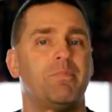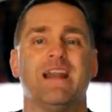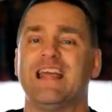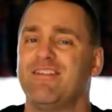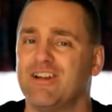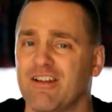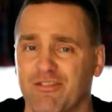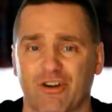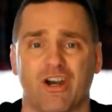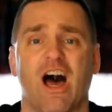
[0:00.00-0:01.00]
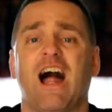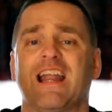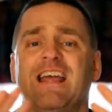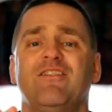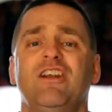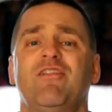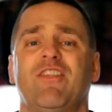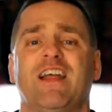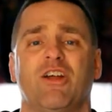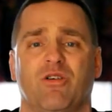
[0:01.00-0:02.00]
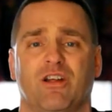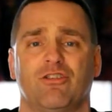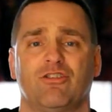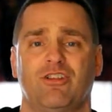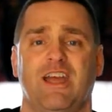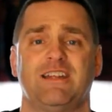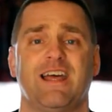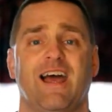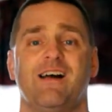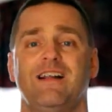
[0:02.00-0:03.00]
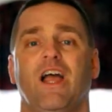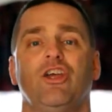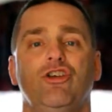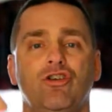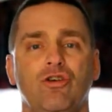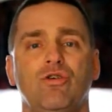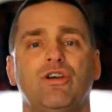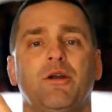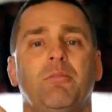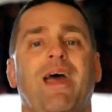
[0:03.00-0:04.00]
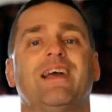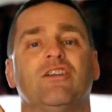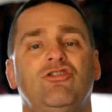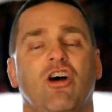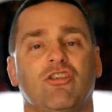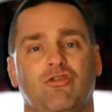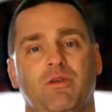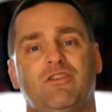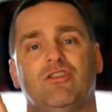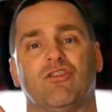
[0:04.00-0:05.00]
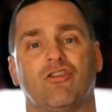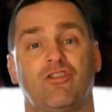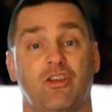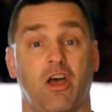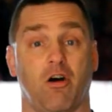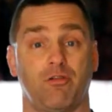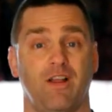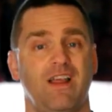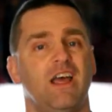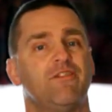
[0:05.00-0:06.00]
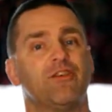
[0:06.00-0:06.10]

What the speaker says: But even if they're not, even if they don't understand that, you can make adjustments in yourself.